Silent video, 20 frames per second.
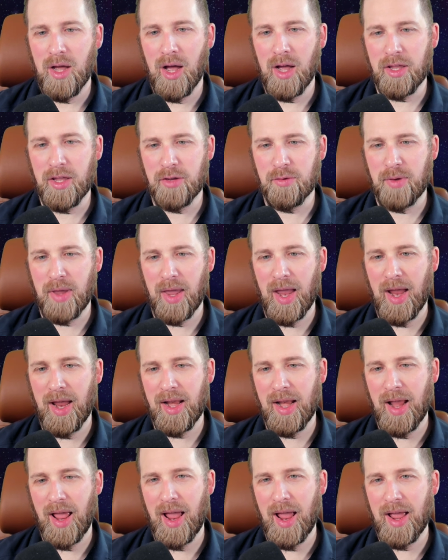You
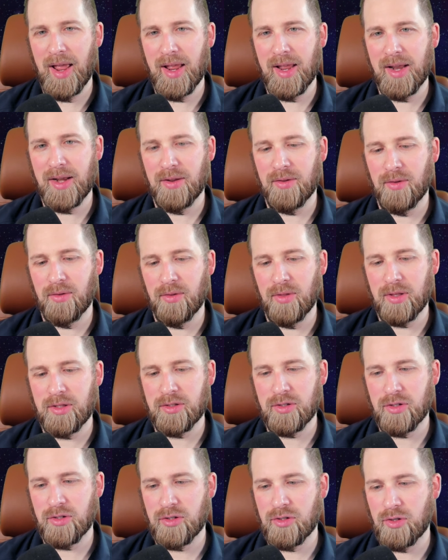can add,
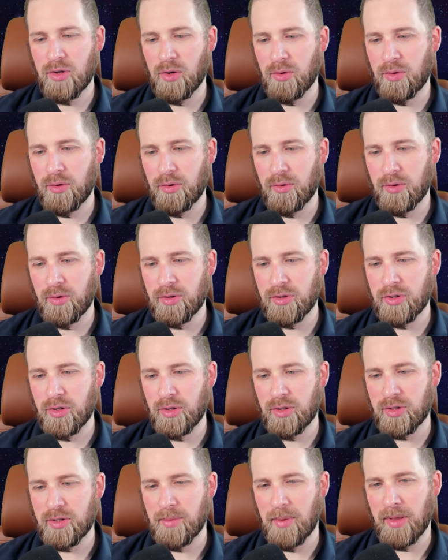let's just go through and show
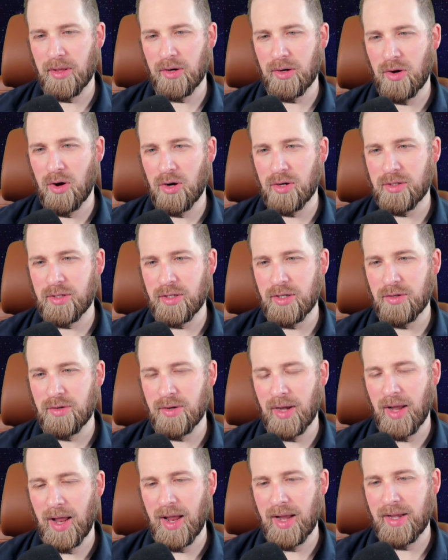you some other cards that you
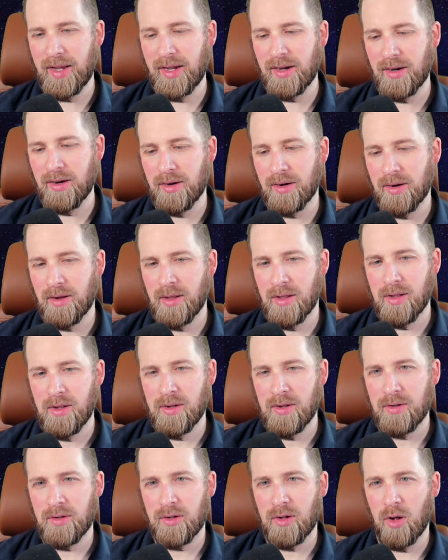can add here.
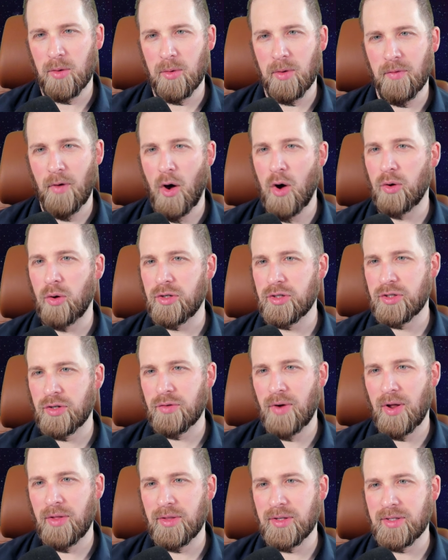Oh, just to
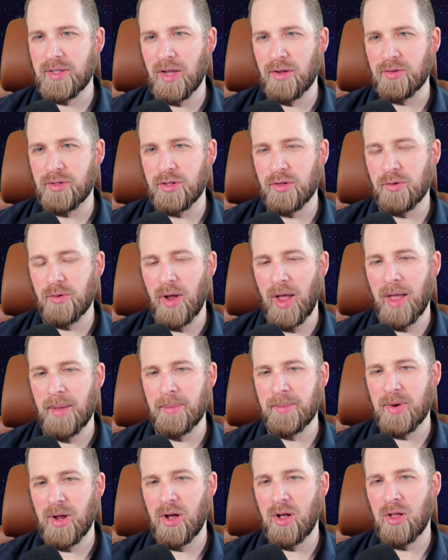round this out too,
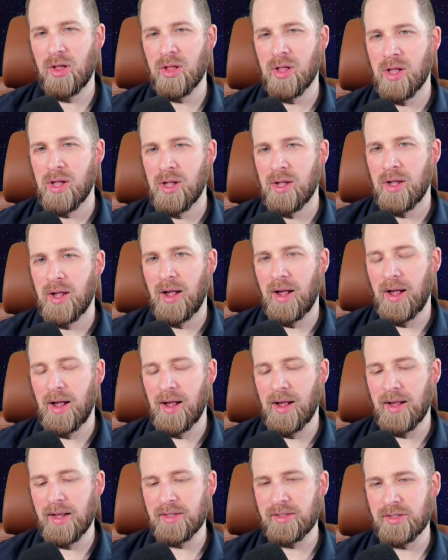Heimdall
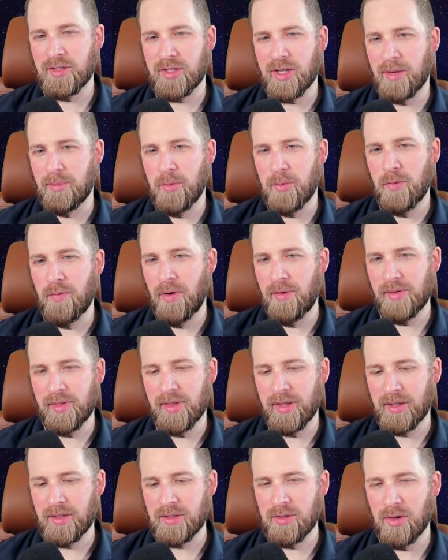is just going to move
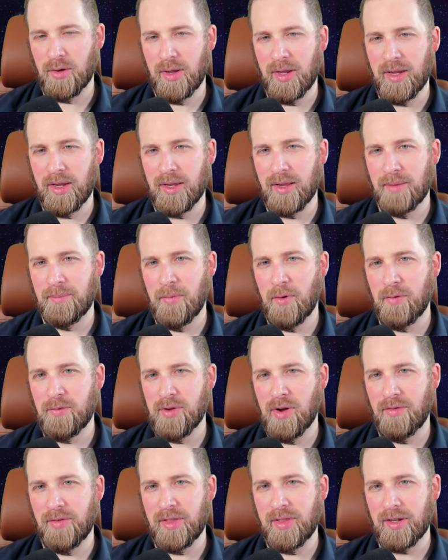everything. So he moves
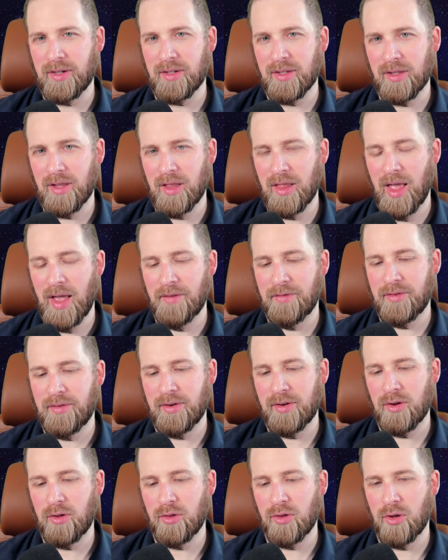everything to the left.
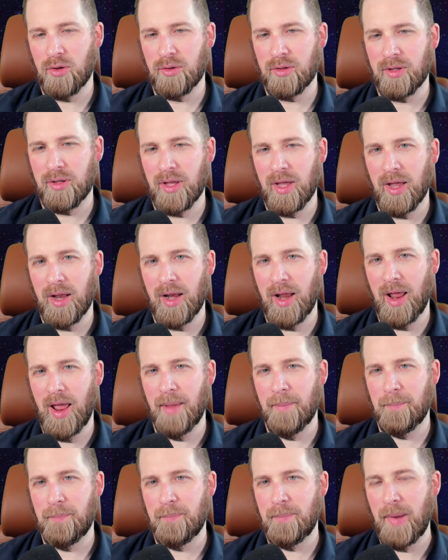You'll note that
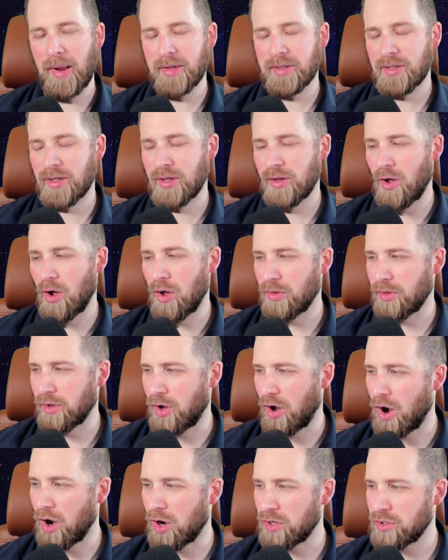basically all the
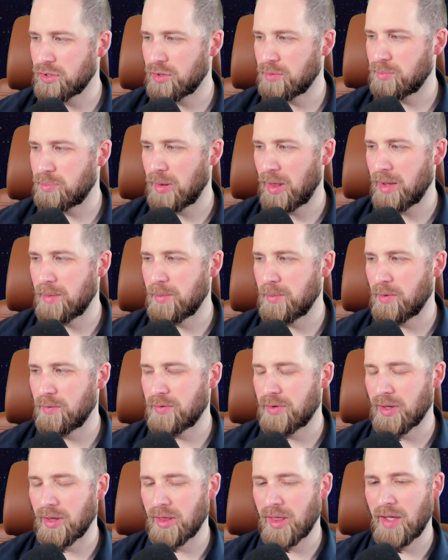cards you play move
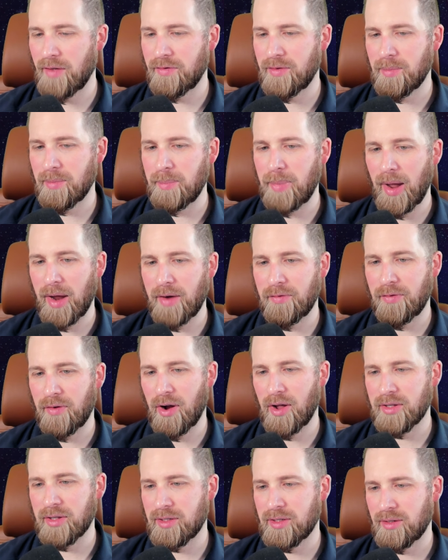to the left.
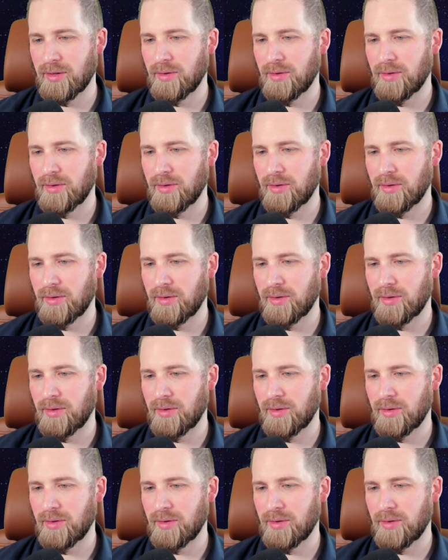Bifrost,